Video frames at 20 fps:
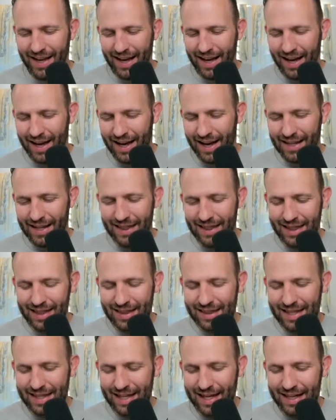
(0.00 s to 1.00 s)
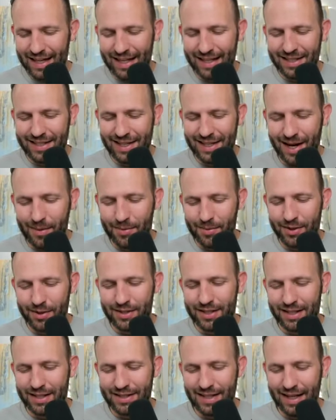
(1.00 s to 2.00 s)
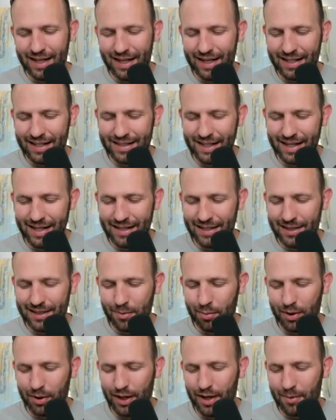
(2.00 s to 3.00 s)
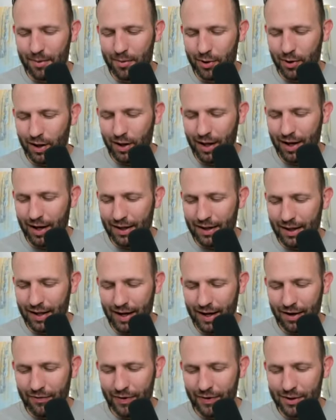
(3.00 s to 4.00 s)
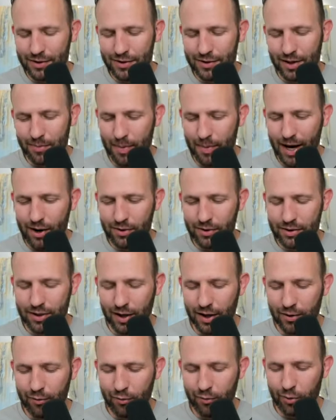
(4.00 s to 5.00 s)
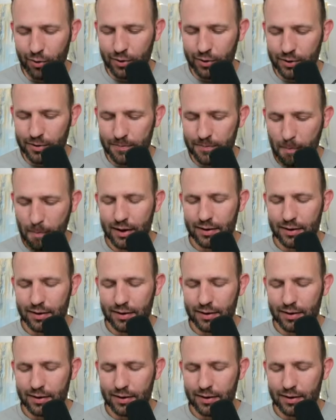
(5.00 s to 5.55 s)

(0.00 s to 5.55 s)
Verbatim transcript: Uh, the end of the chapter, he says, it is easy to blame your lot in life on some outside force,